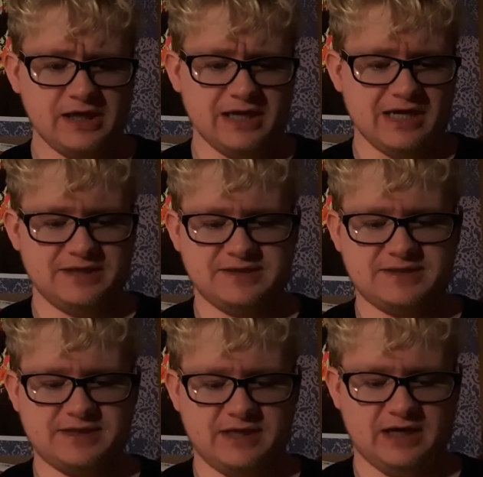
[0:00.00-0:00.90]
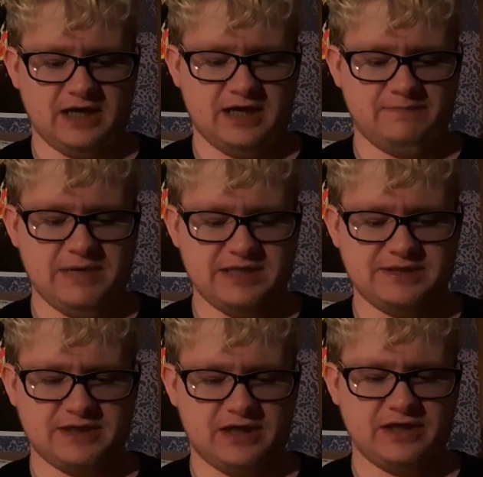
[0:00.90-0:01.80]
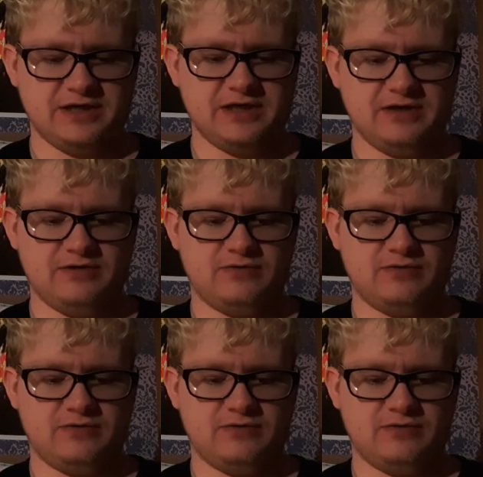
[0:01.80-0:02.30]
it's uh, based on